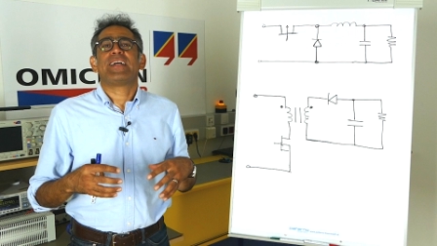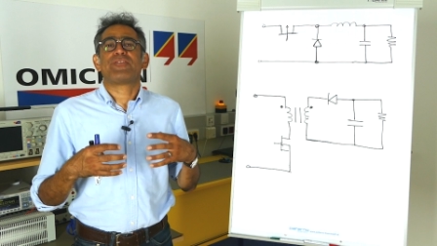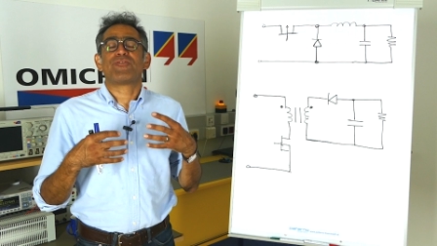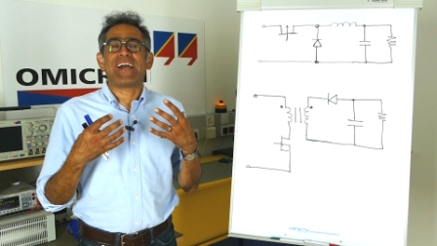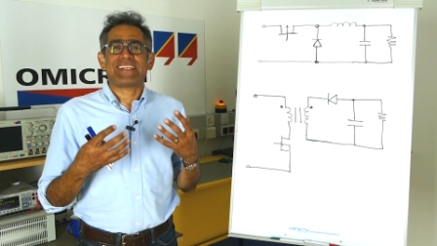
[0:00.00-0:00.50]

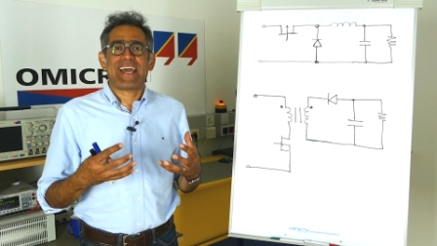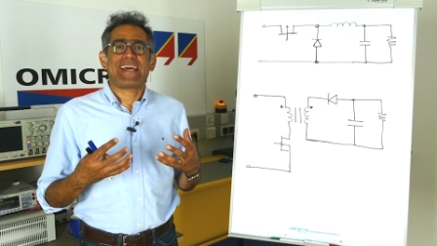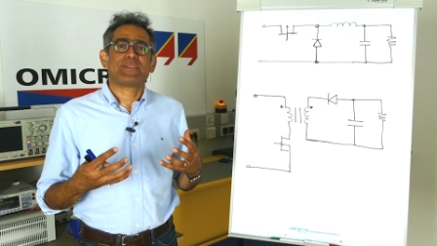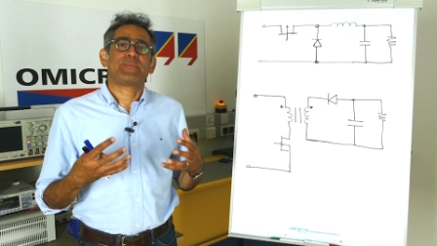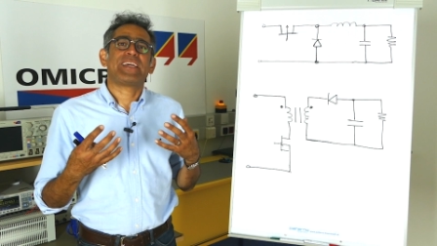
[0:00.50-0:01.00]
the right
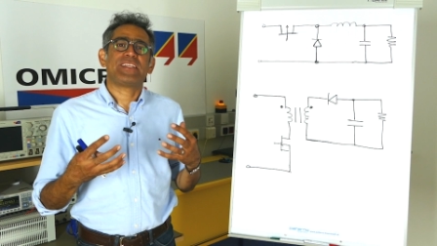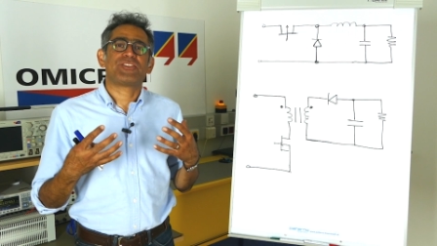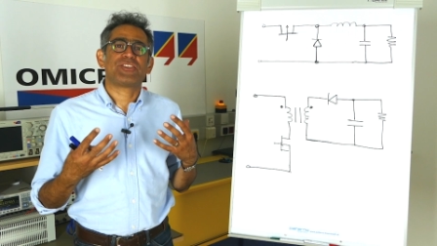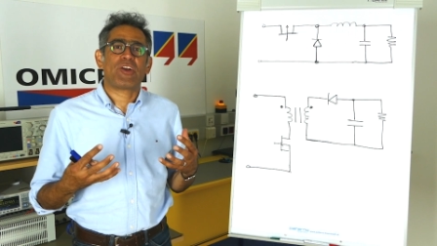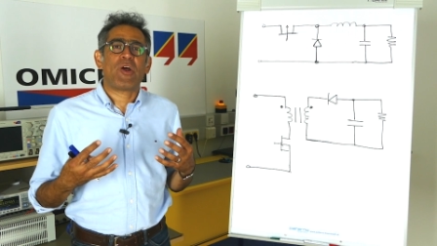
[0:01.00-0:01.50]
hand plane
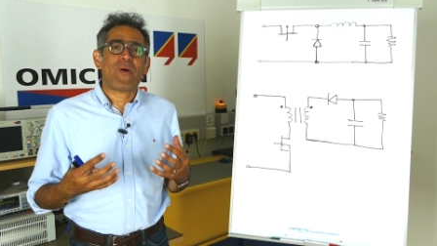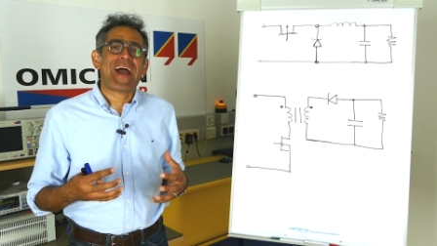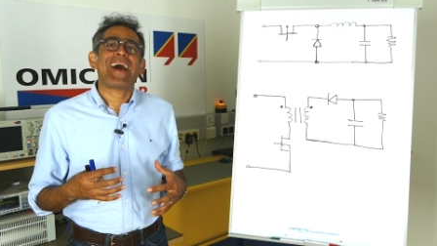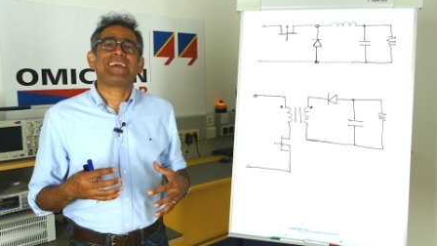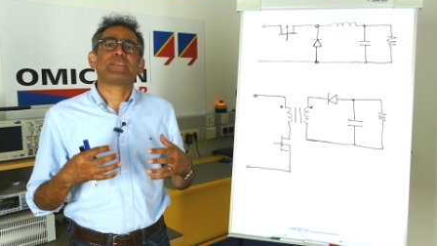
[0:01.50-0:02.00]
zero,
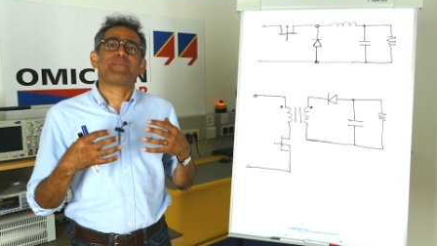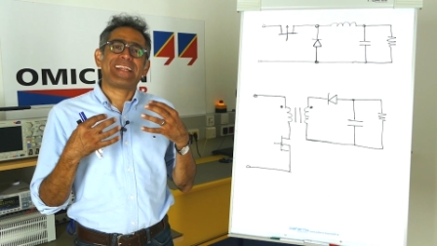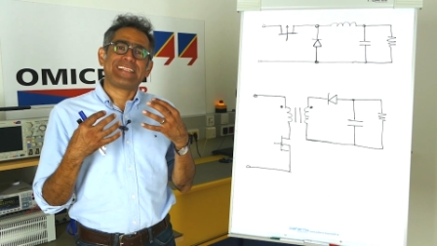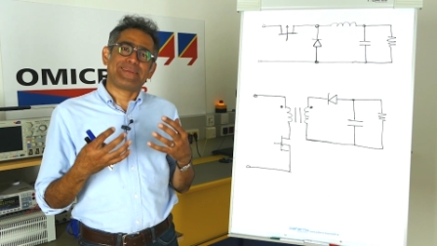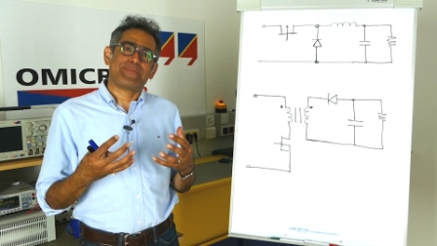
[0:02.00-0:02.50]
how it
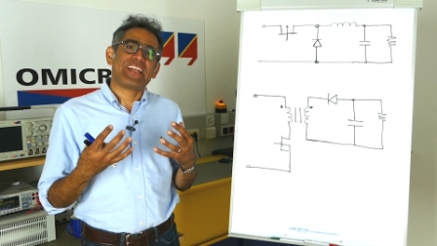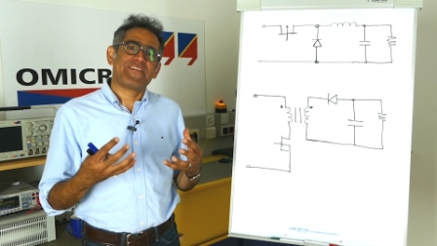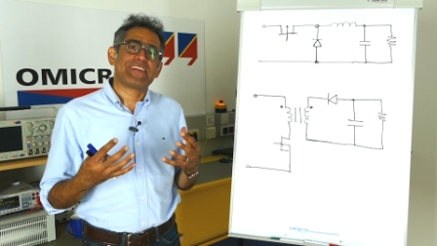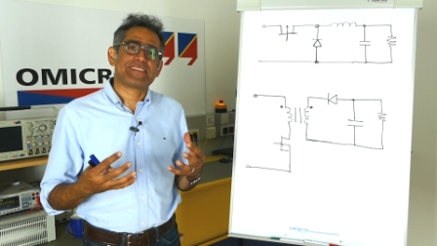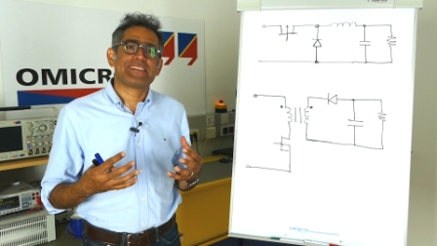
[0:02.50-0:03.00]
mani
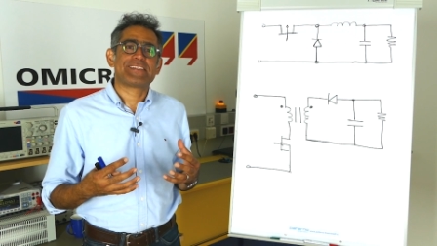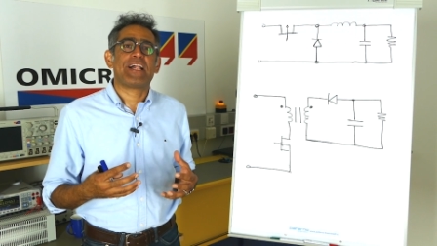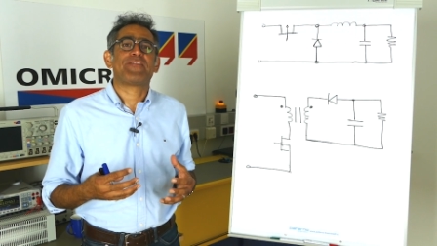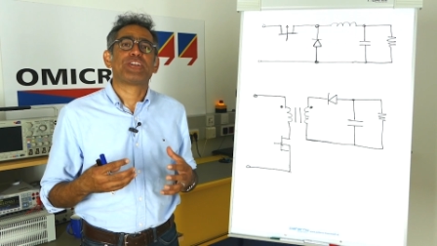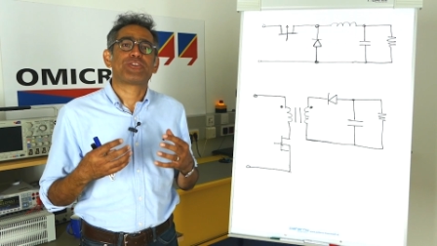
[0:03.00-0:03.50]
manifests
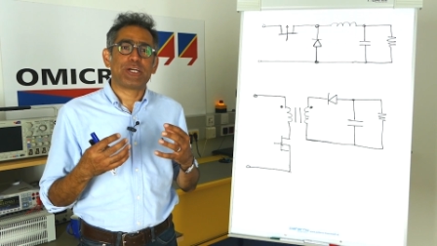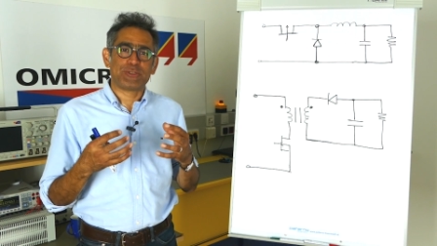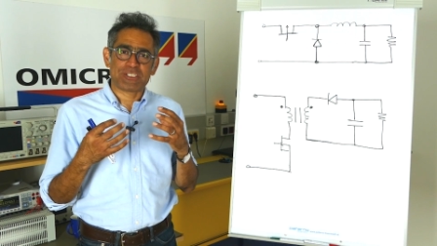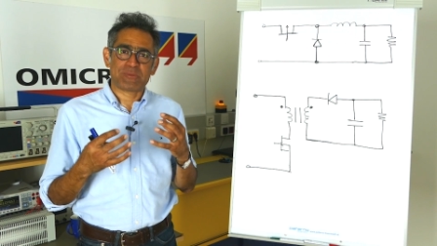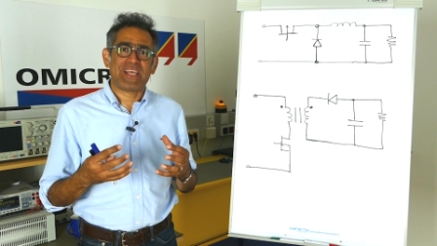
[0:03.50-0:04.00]
itself and try
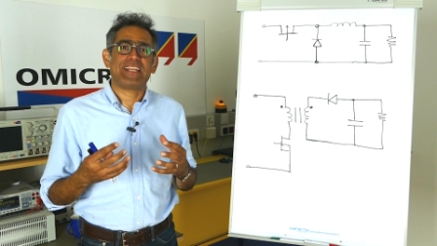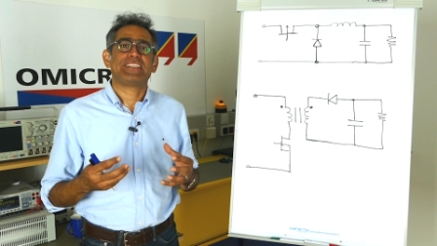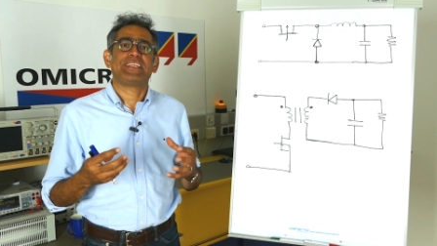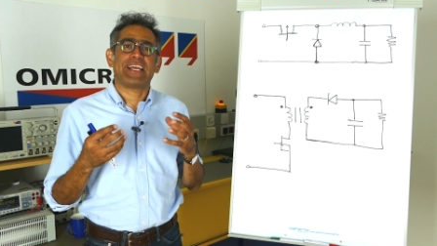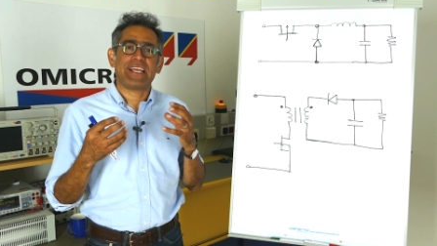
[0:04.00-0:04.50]
to explain
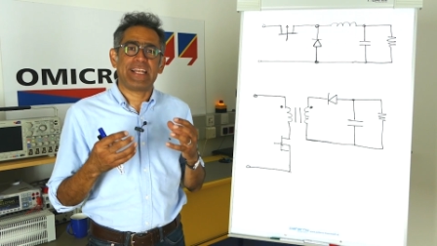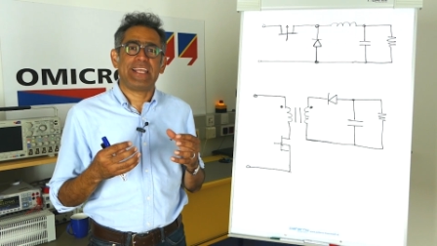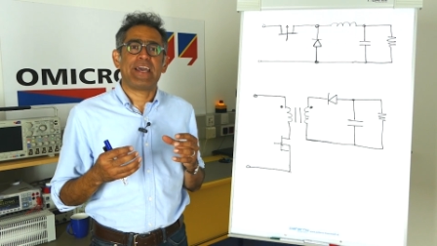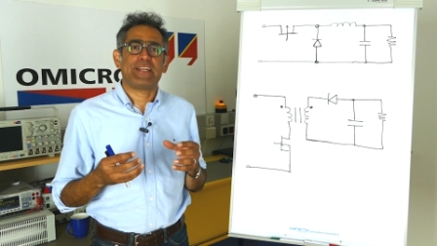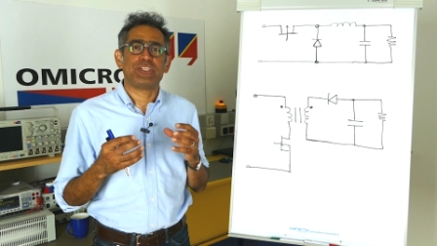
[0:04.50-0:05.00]
it in a
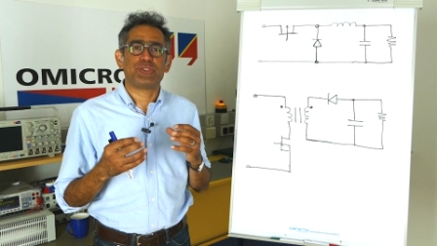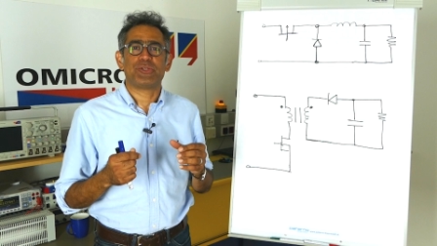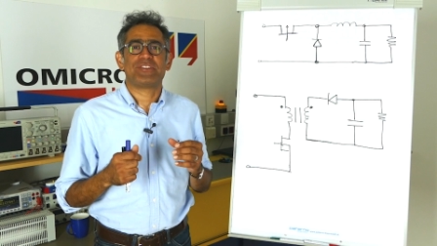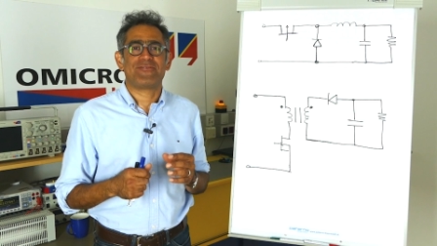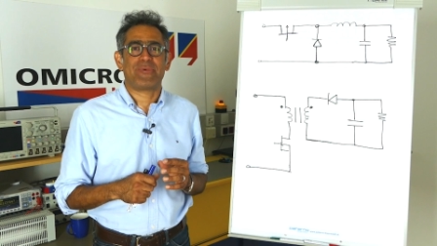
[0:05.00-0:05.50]
clear and
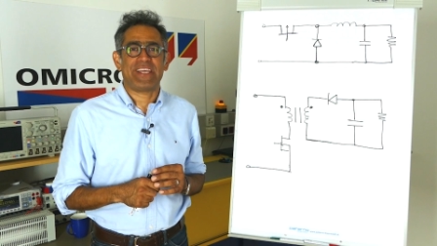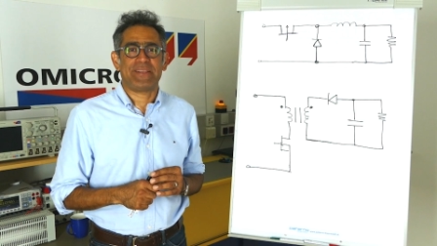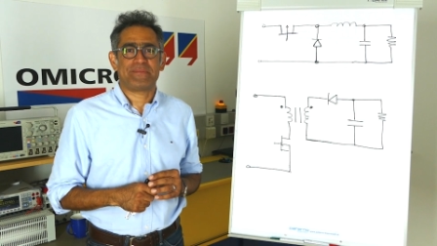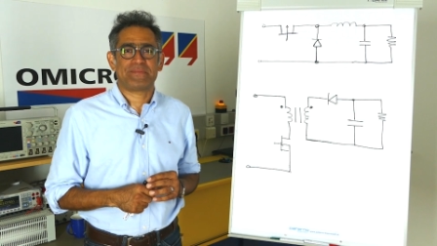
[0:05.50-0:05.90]
intuitive way.